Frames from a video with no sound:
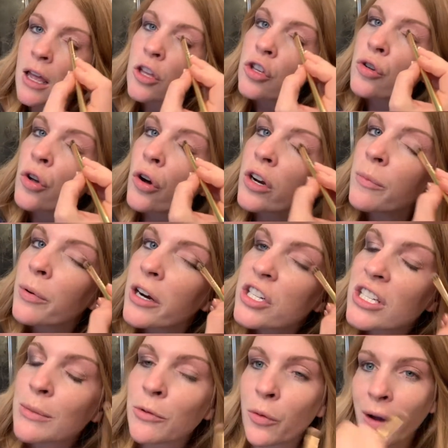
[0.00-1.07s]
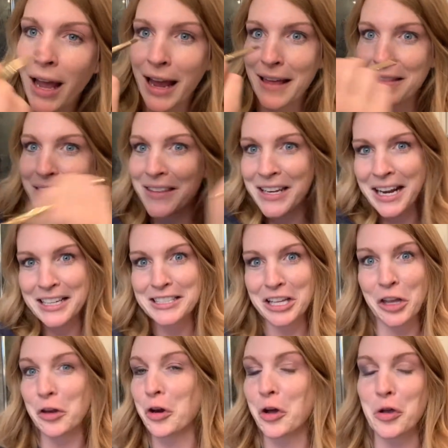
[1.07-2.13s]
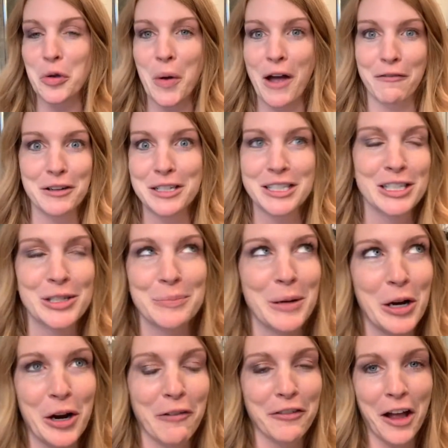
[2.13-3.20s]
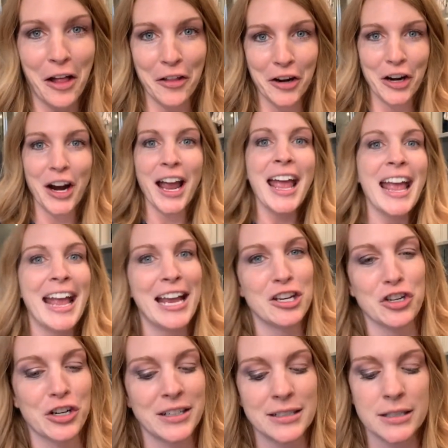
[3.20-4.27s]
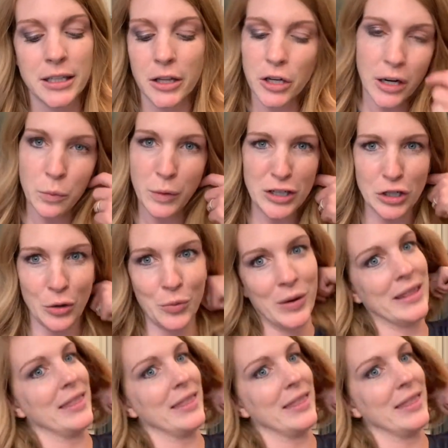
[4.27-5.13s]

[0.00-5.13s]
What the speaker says: You go to brush them away, and then the next thing you know, you have a smear of color in your concealer, and we don't want